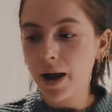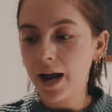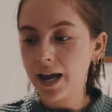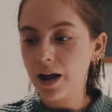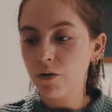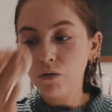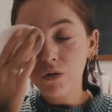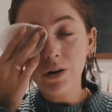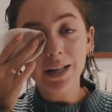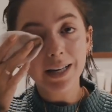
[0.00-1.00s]
I
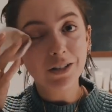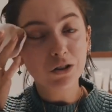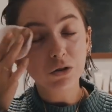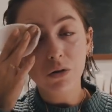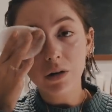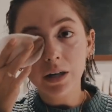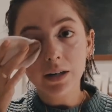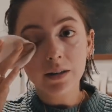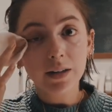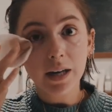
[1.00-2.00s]
really
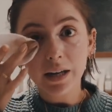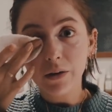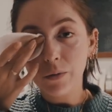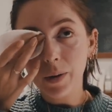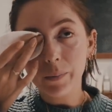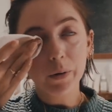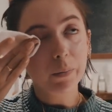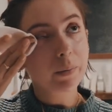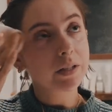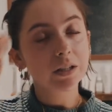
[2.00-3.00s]
enjoyed taking all my
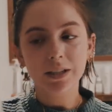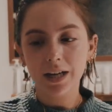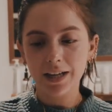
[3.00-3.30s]
book pictures